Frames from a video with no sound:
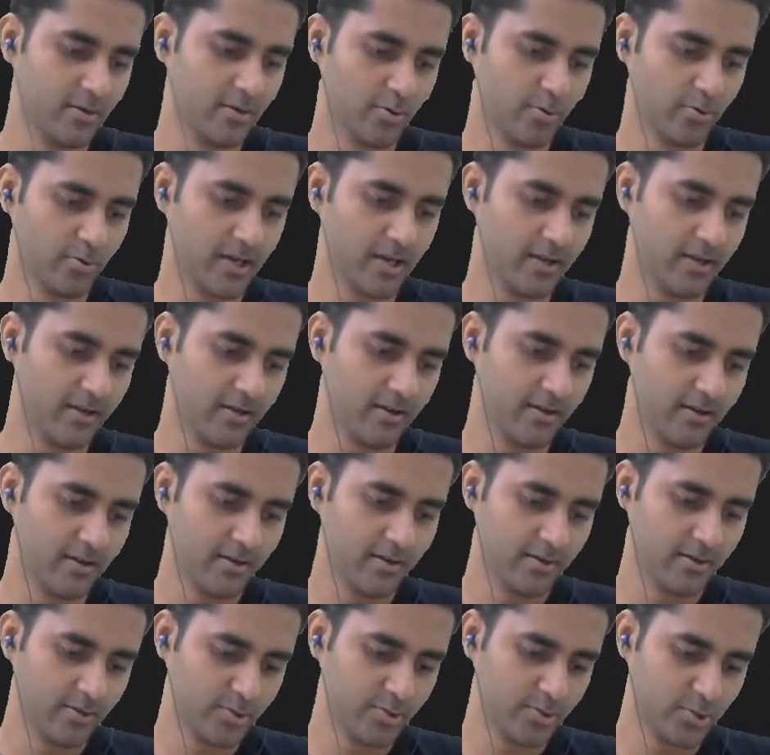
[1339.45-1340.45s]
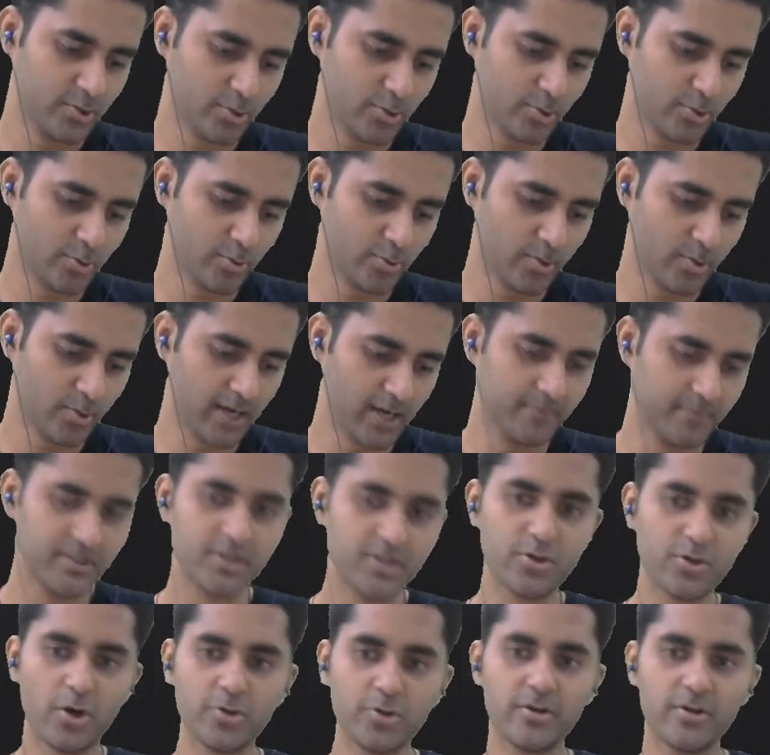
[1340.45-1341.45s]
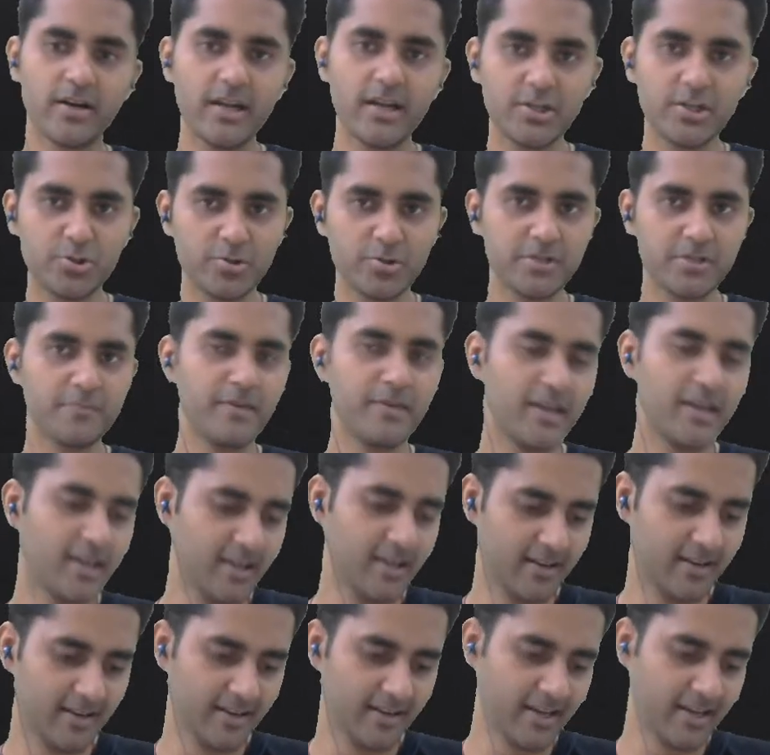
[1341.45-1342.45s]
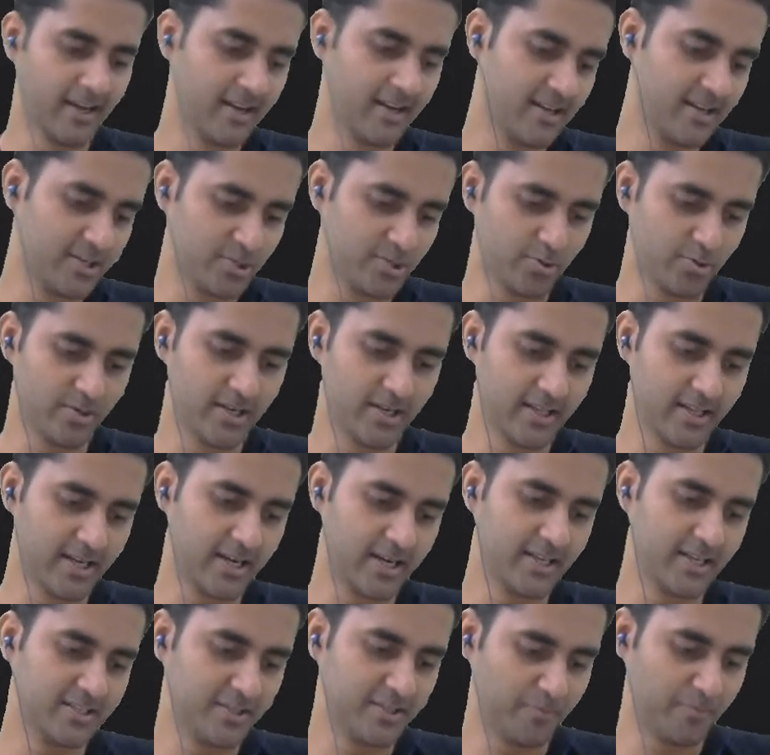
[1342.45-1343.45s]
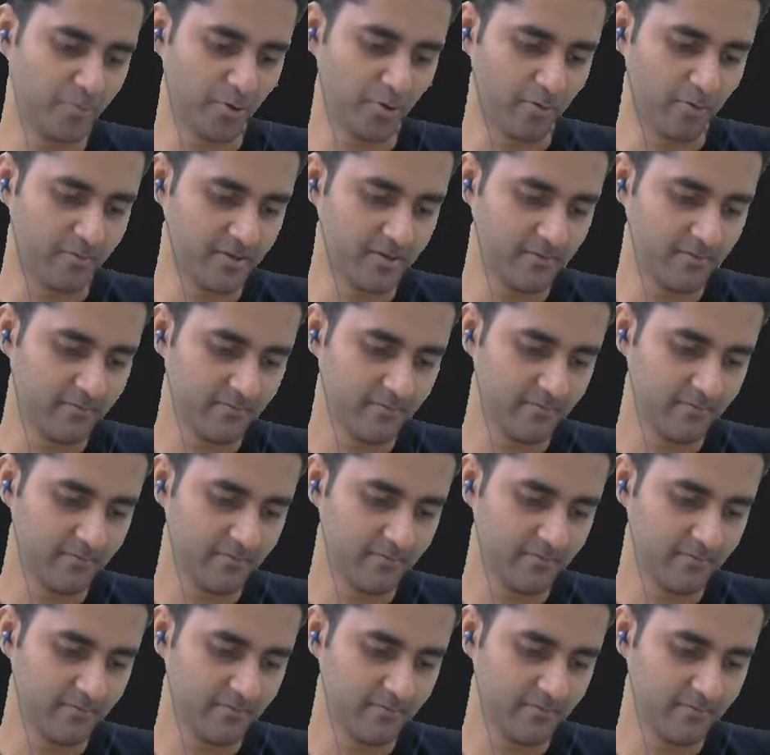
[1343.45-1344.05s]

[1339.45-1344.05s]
Okay, so I'm just authorized to speak in English only, that is the problem.